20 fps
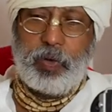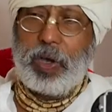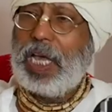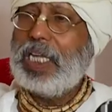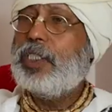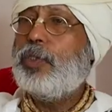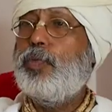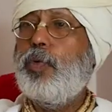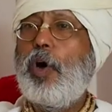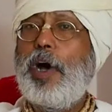
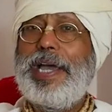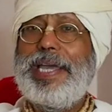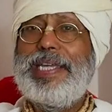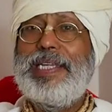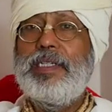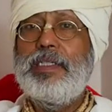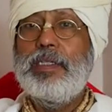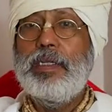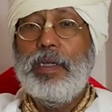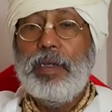First
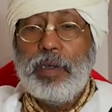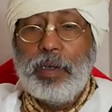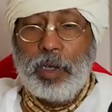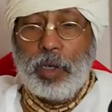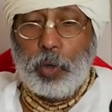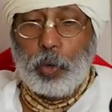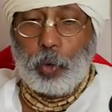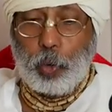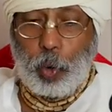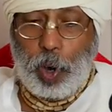point,
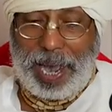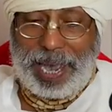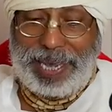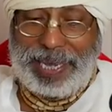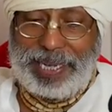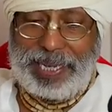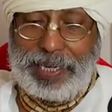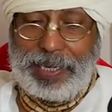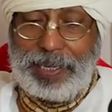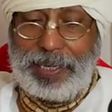
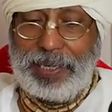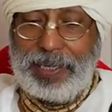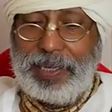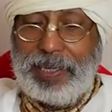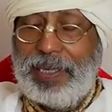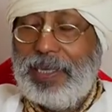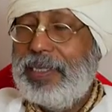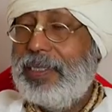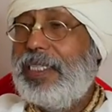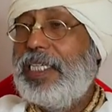why
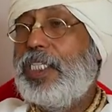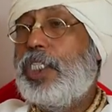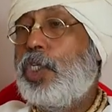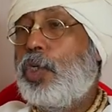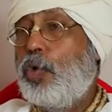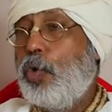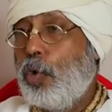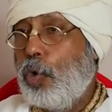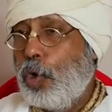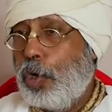this
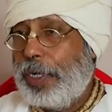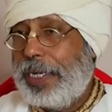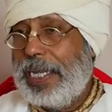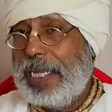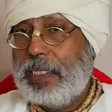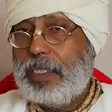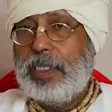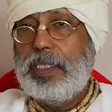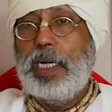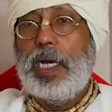
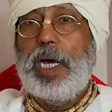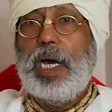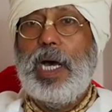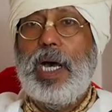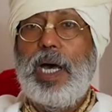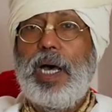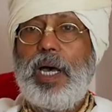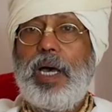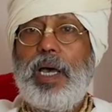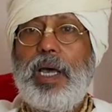
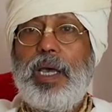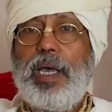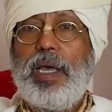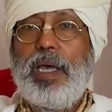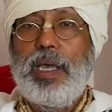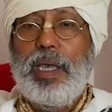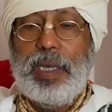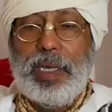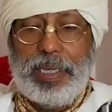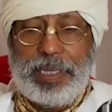Kurukshetra,
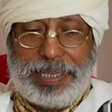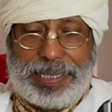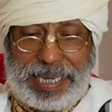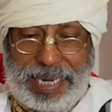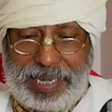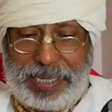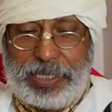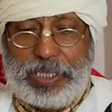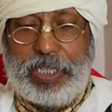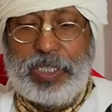
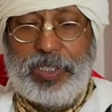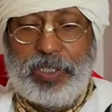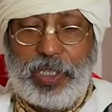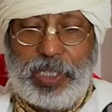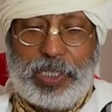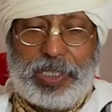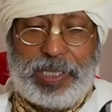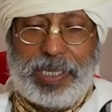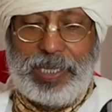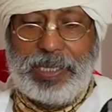here it is
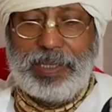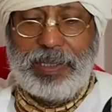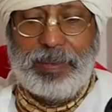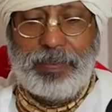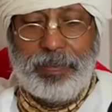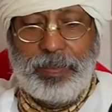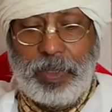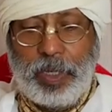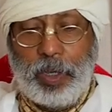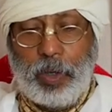
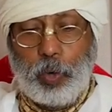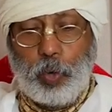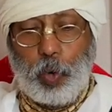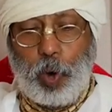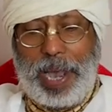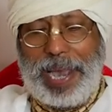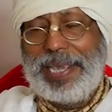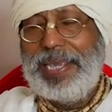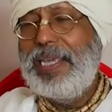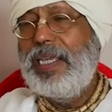written,
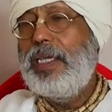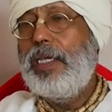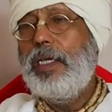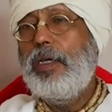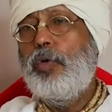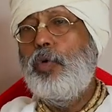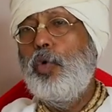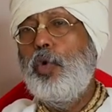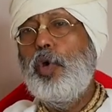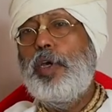why
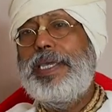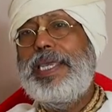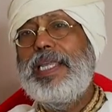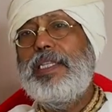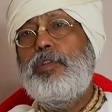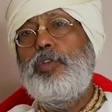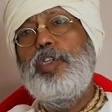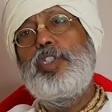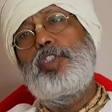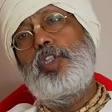
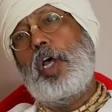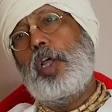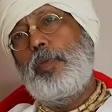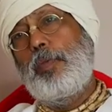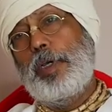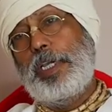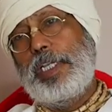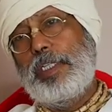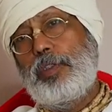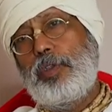Kurukshetra is
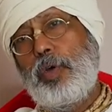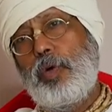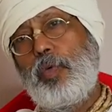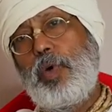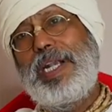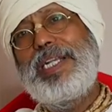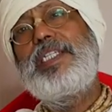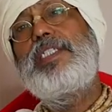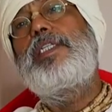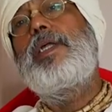Dharmaketra?
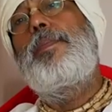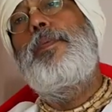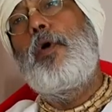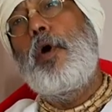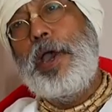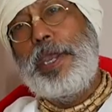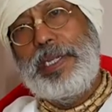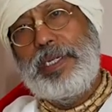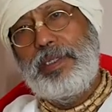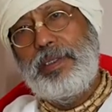What is the
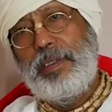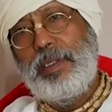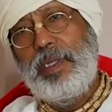point?